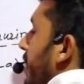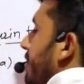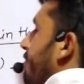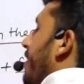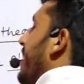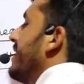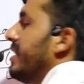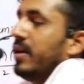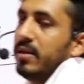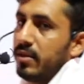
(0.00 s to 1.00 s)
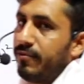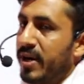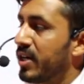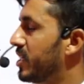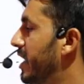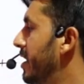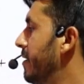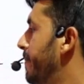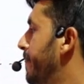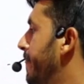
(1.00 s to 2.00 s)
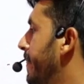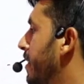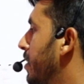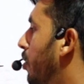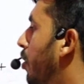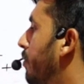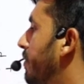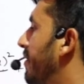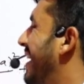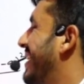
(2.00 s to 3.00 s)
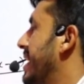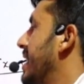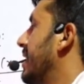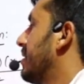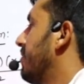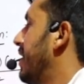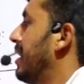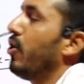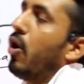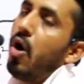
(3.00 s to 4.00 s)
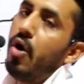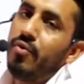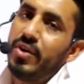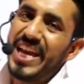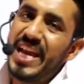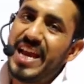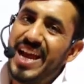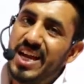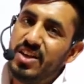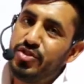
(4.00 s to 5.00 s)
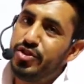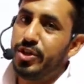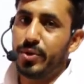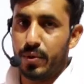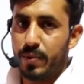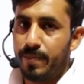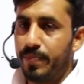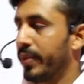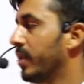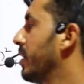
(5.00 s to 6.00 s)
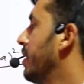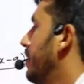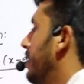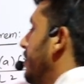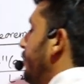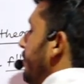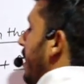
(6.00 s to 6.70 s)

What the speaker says: define the function, or we will take the value of a as 0. If